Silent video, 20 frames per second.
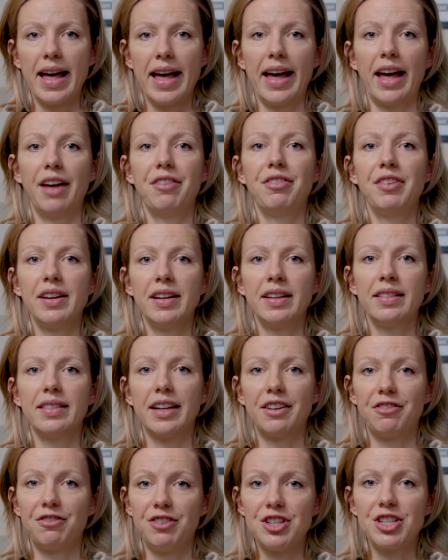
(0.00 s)
Having
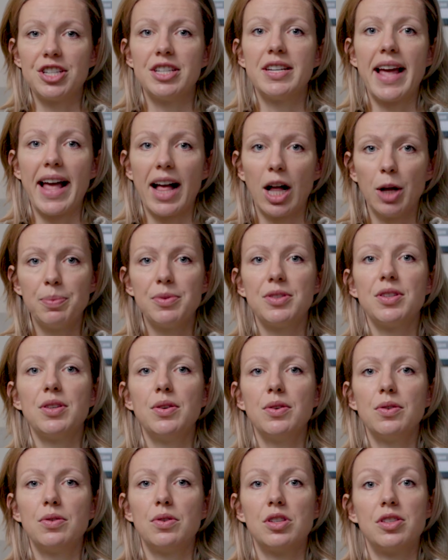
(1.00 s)
that vision helps
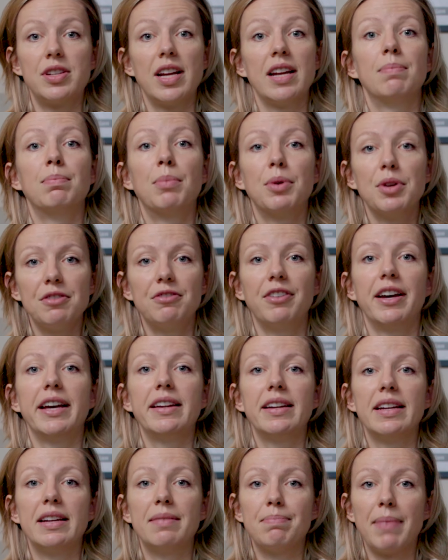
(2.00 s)
you to stay
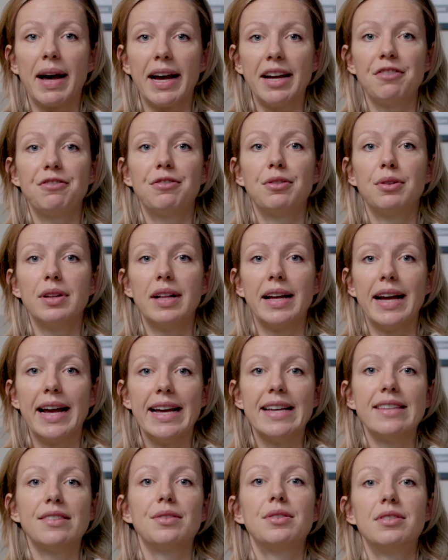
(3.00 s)
motivated and mindful
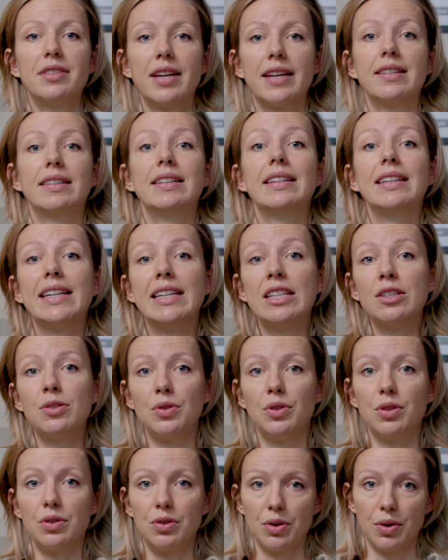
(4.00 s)
as you settle into
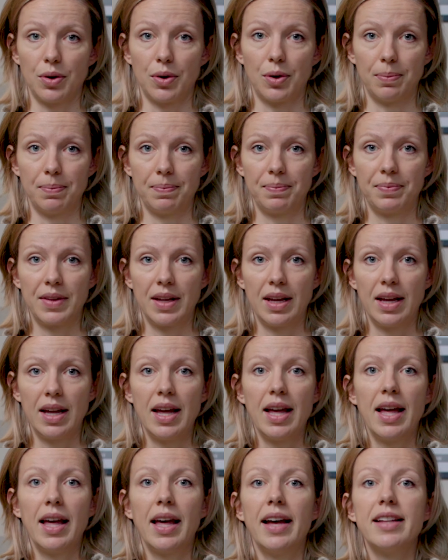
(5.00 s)
your new home.
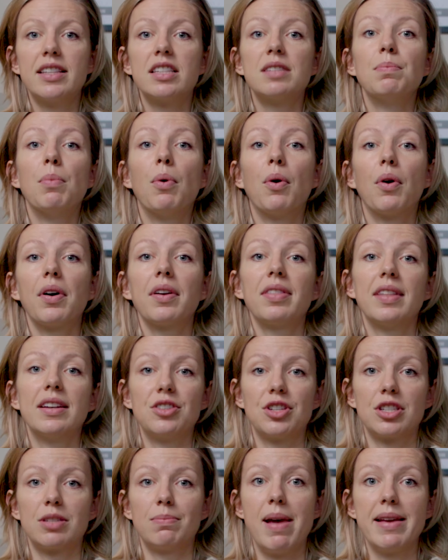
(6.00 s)
It's more than
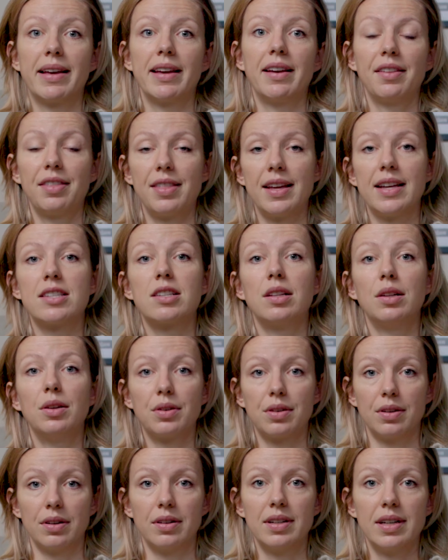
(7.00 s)
just making things
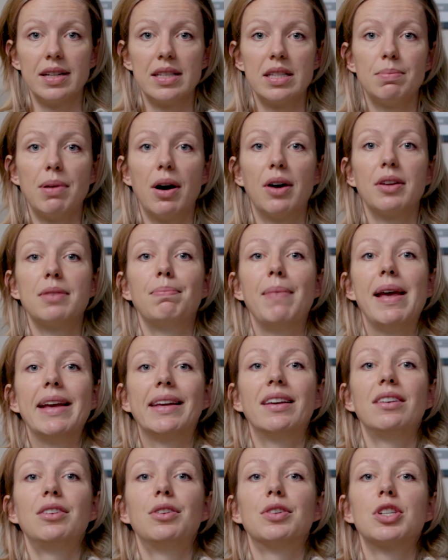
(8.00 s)
look good. It's about
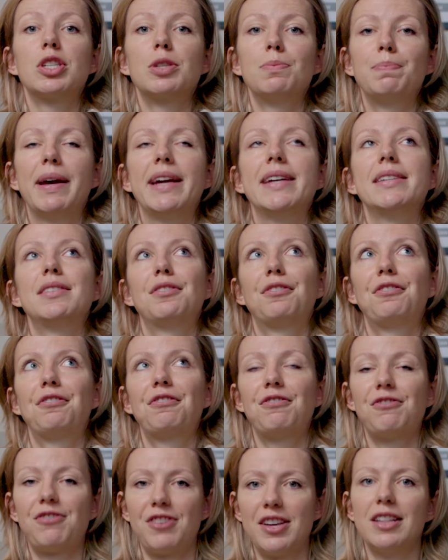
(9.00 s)
making your space
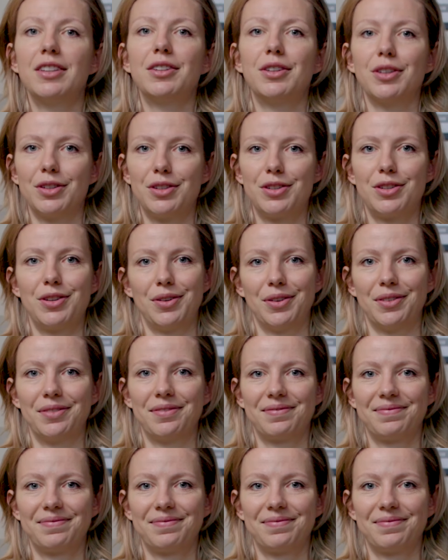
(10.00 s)
feel good too.